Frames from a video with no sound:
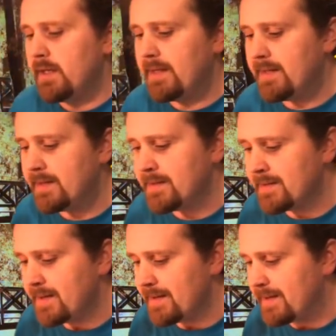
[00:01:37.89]
in
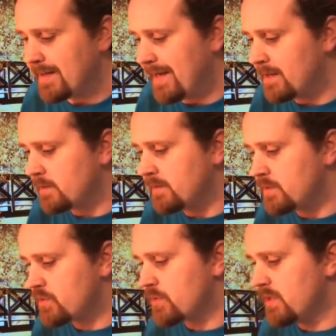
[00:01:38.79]
the candle
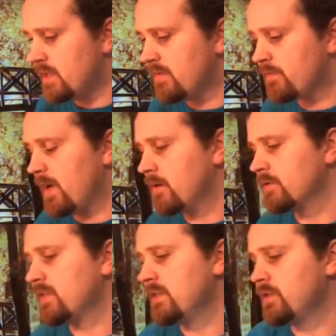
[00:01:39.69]
industry,
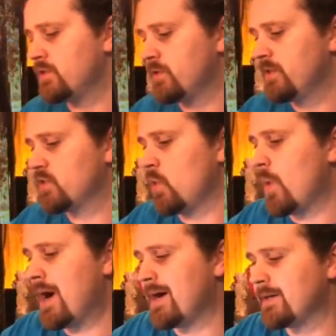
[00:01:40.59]
fragrance industry, so
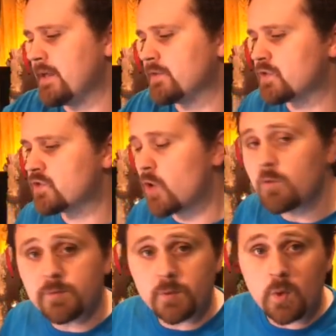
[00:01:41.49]
on and so
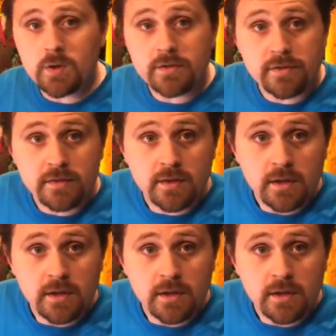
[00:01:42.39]
forth.